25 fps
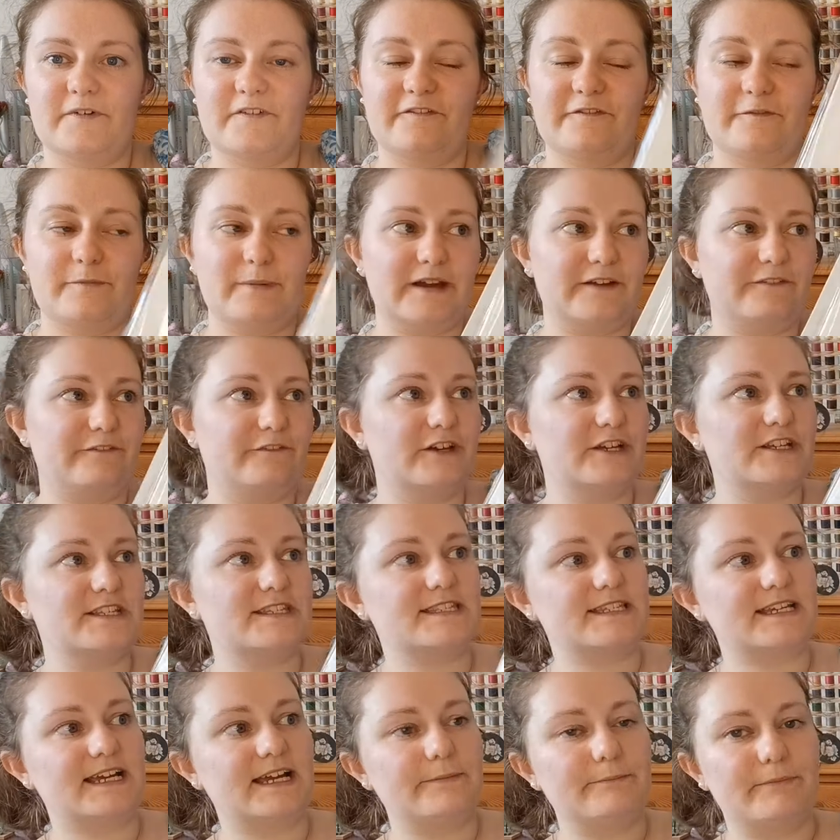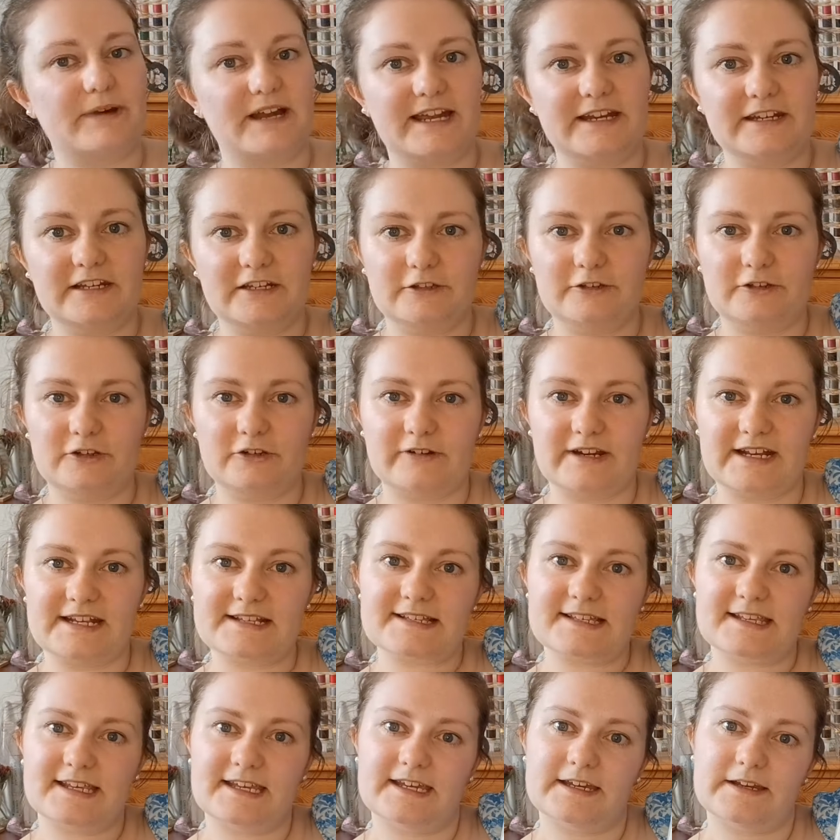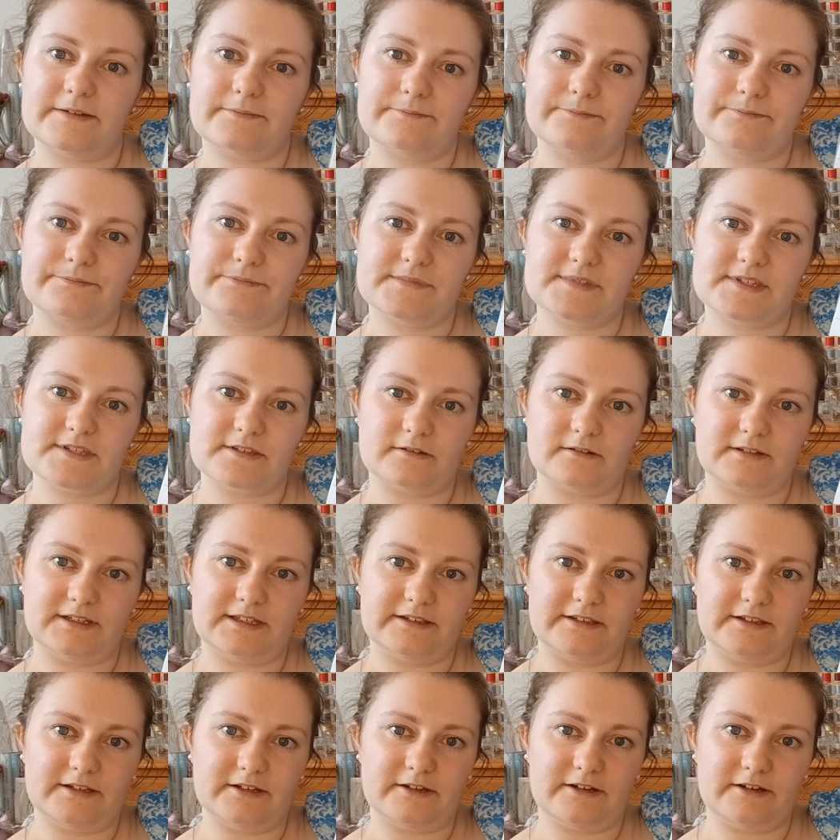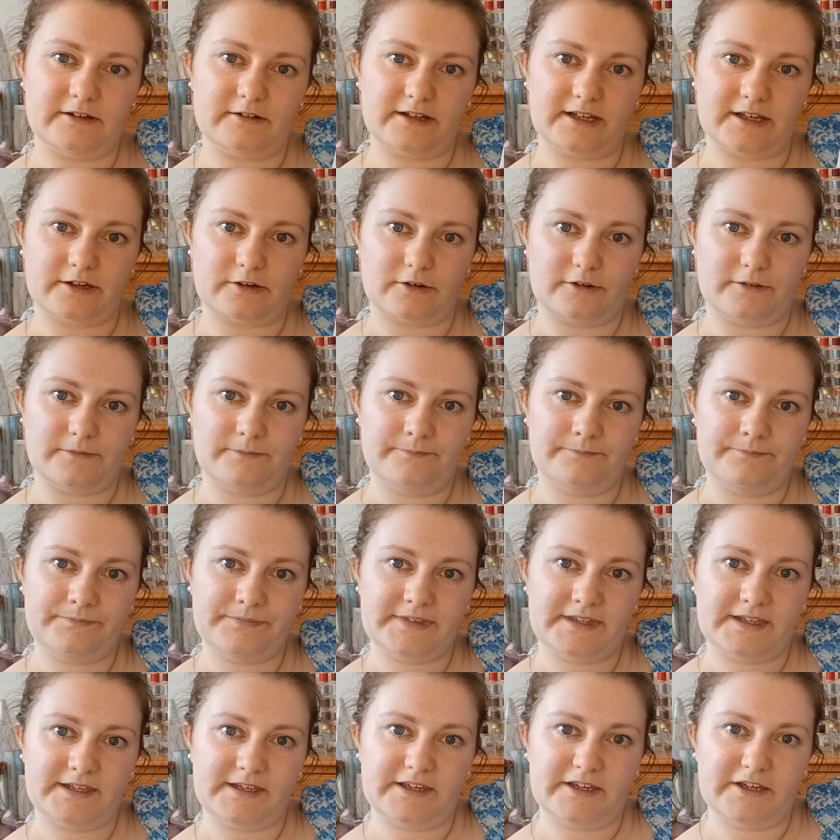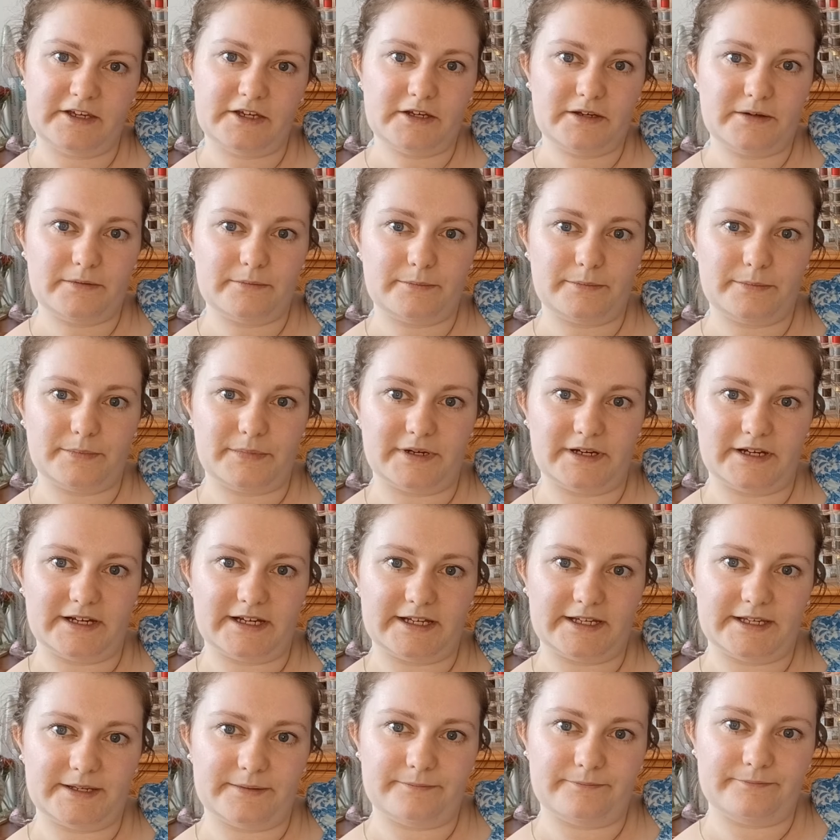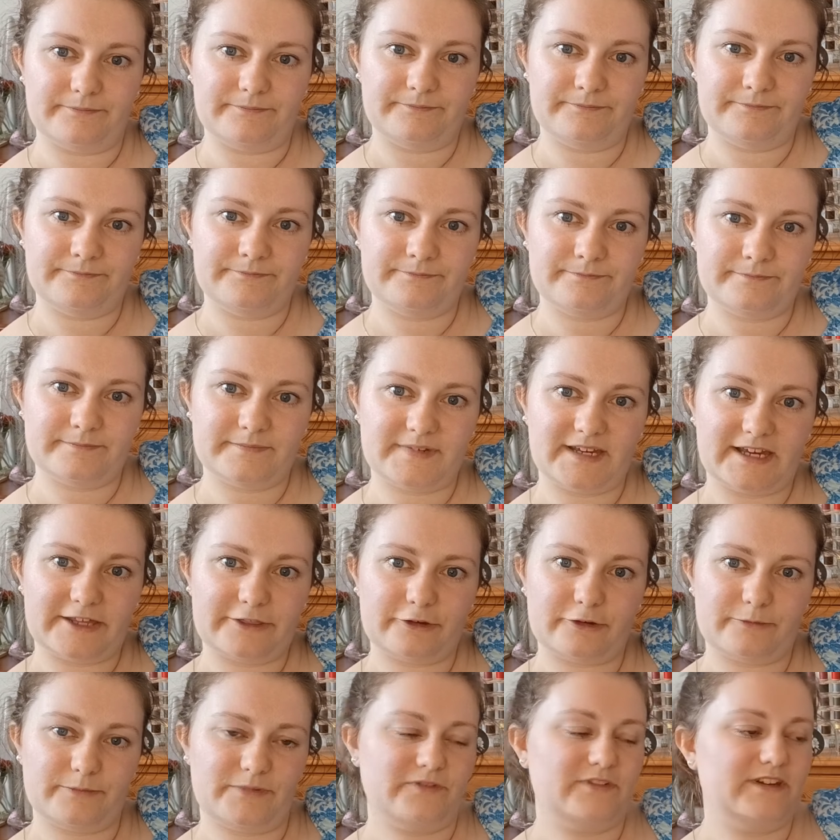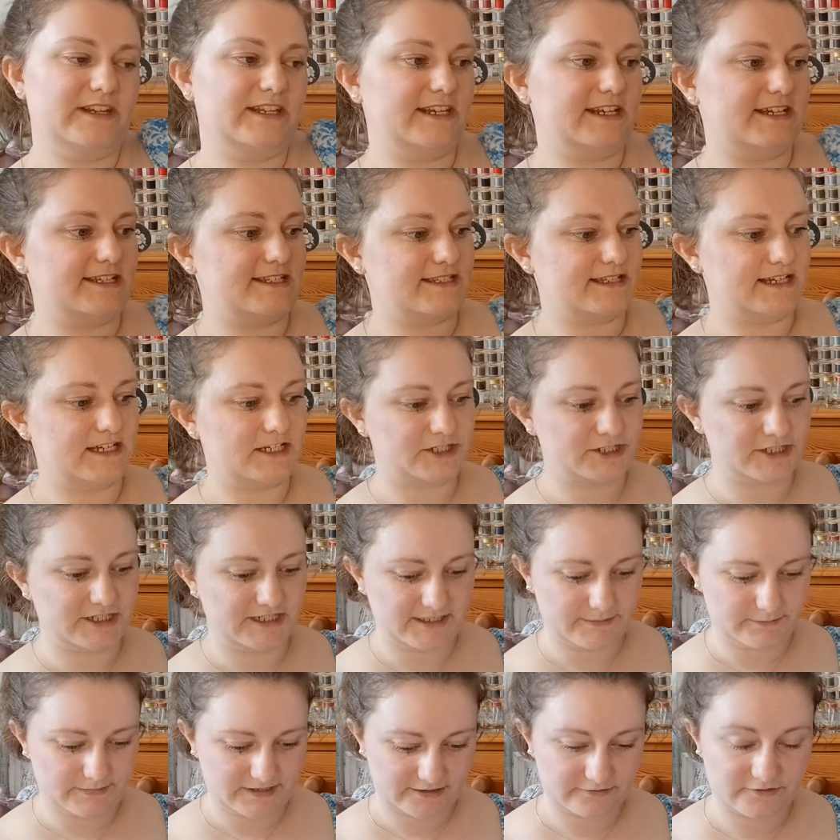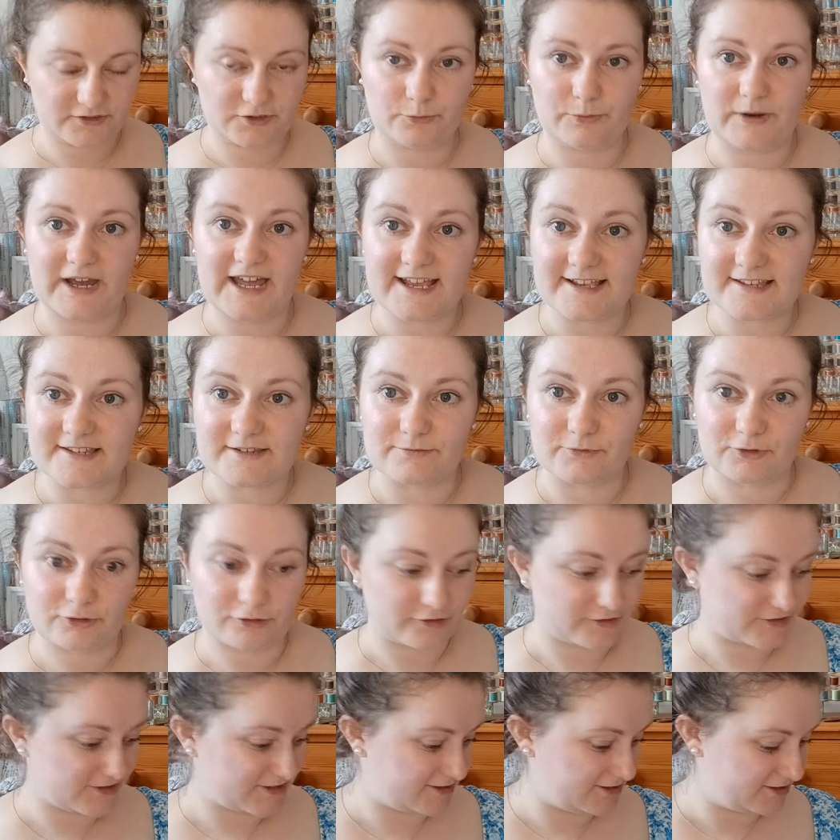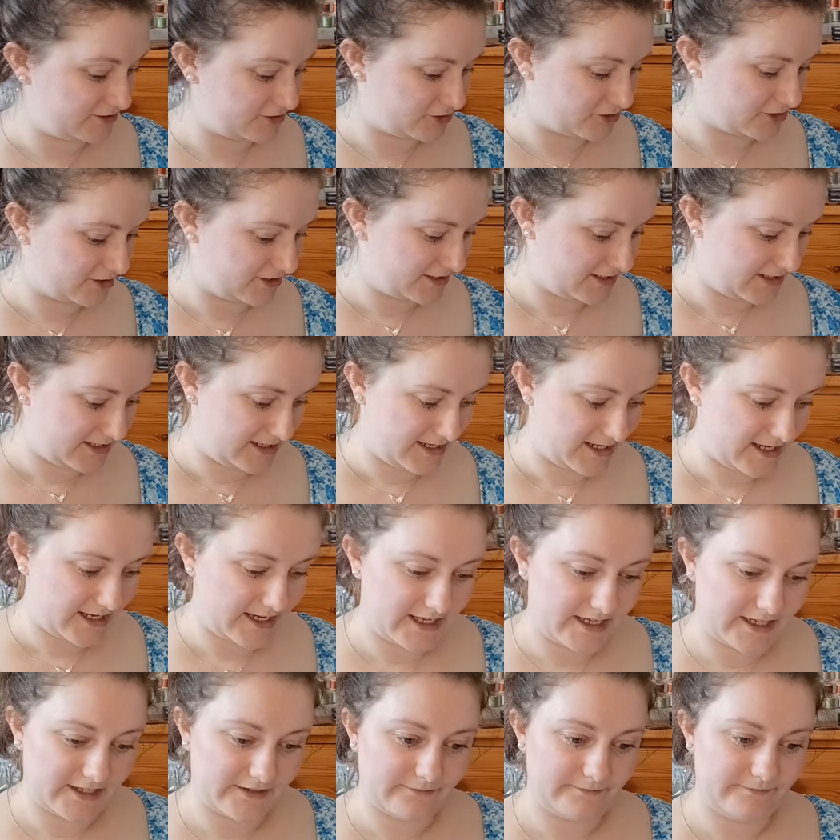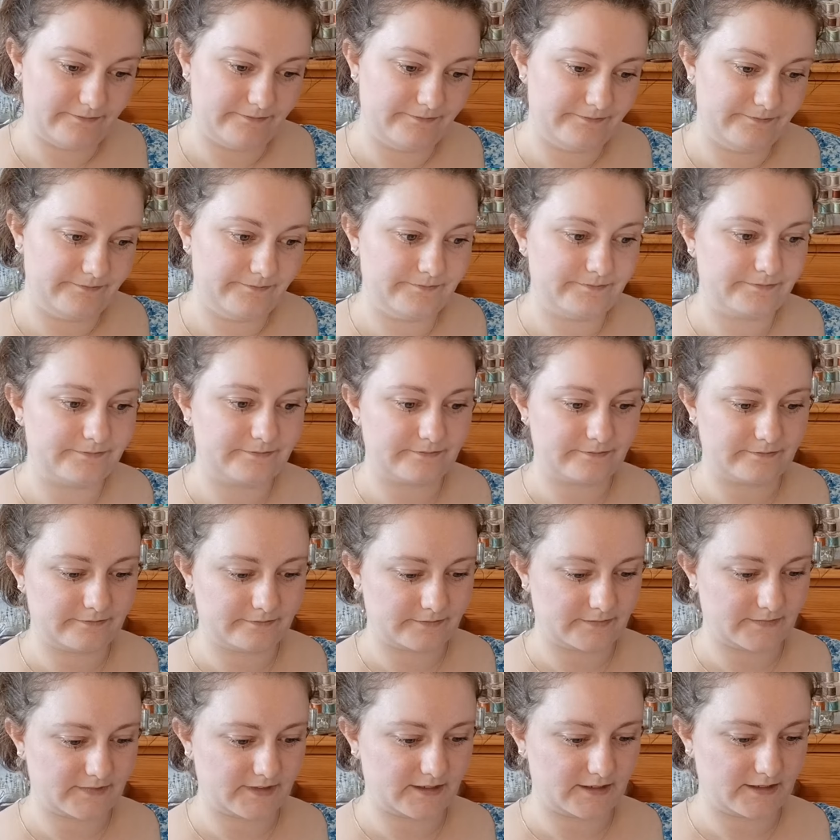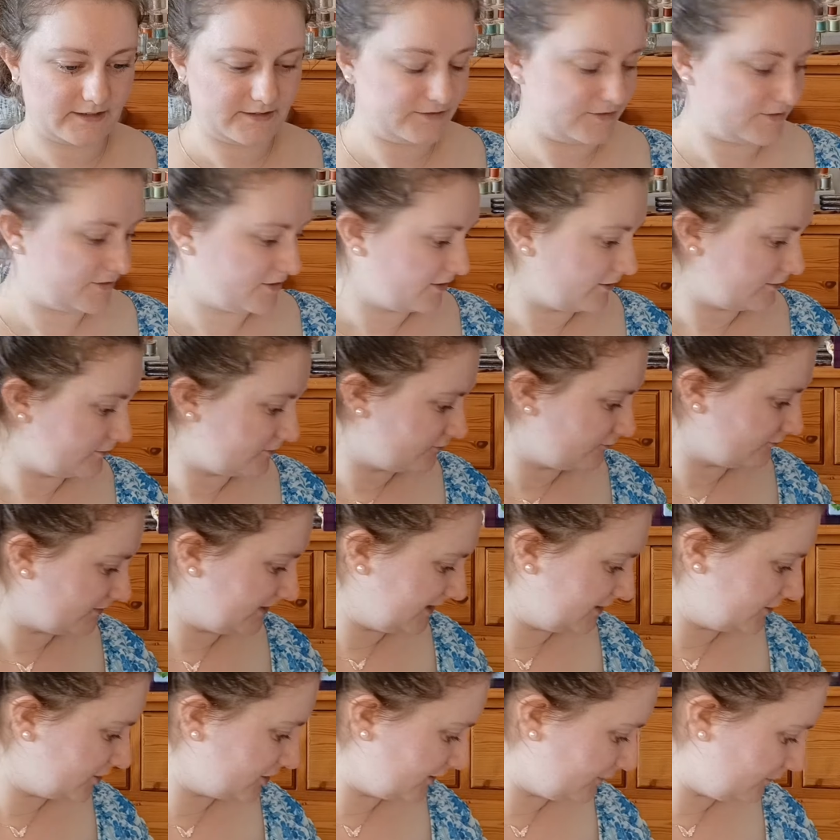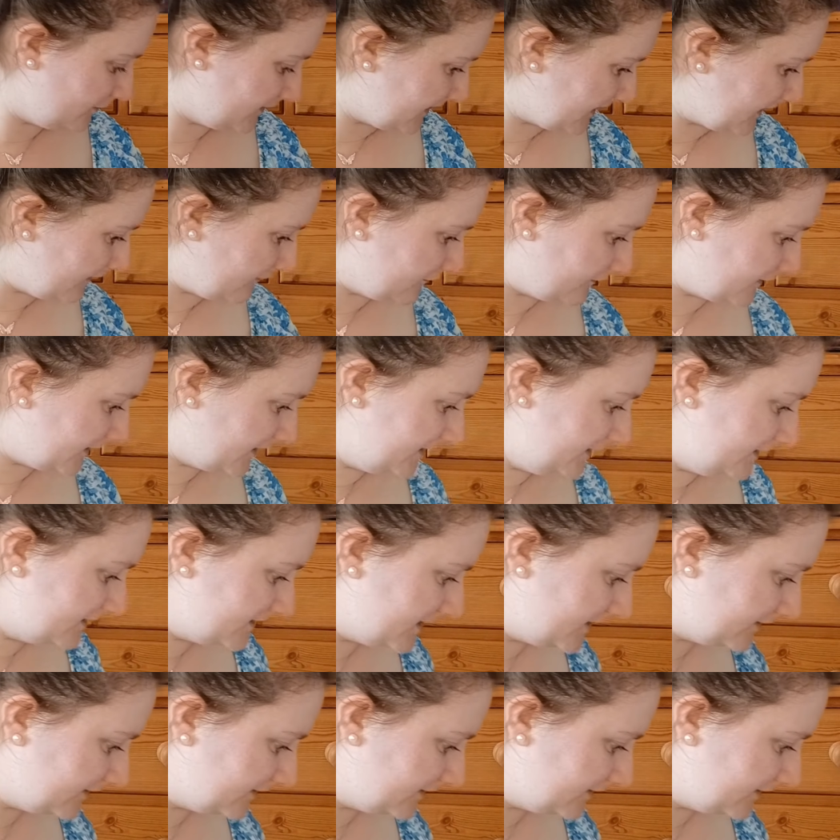My first time buying a Lucrece kit, so I'll let you know how I get on. But um, I thought it'd be really nice to actually be able to wear some cross stitch. Um, so I was really chuffed at that find.